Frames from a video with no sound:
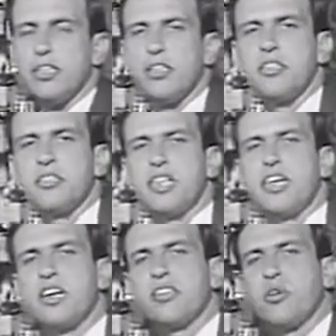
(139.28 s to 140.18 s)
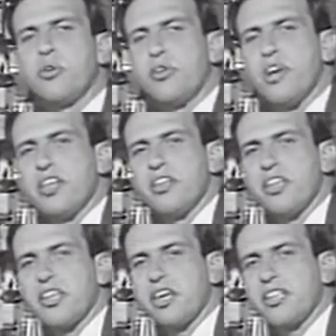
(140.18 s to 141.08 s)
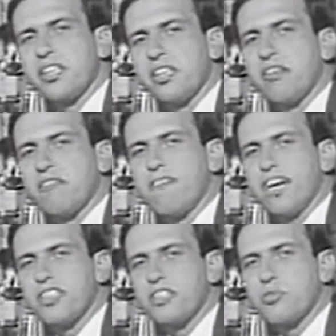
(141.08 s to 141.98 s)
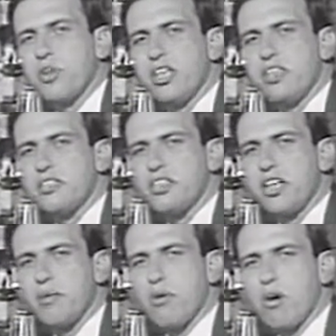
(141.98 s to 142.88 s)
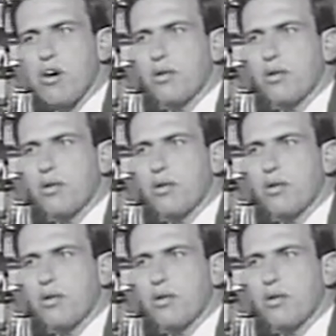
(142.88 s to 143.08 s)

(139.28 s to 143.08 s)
You see, I told you I didn't think I can get in a fight this way in a Sydney bar.